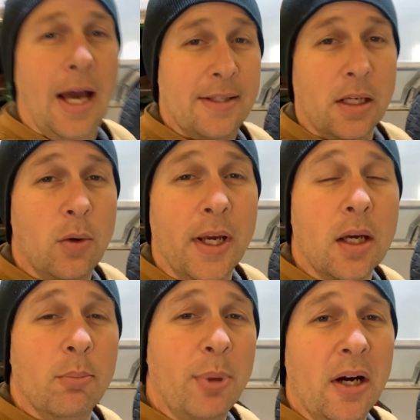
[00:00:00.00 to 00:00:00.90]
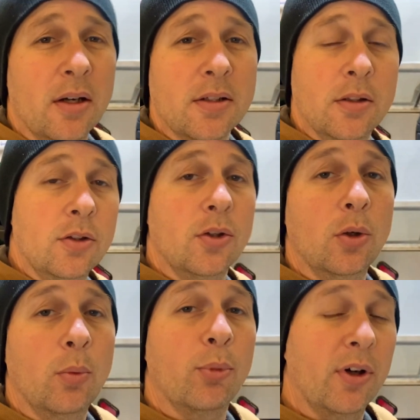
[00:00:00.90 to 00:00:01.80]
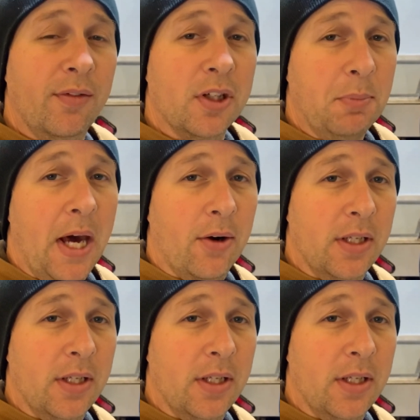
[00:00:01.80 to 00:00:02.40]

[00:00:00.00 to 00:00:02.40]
a quick comparison to previous battery